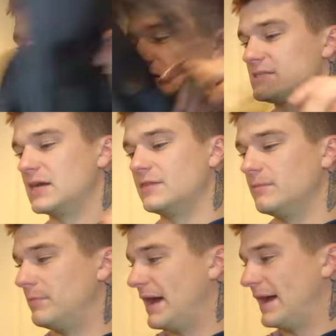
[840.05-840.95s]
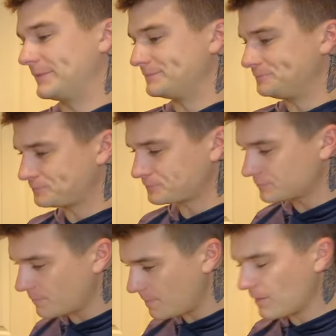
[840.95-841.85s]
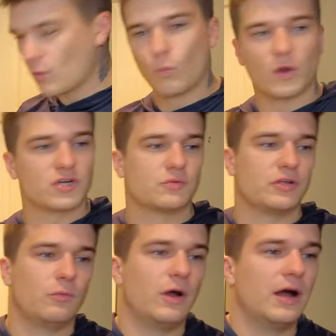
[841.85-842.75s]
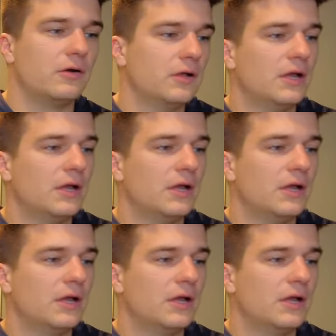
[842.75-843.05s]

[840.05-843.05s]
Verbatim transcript: inside the bag, works really well.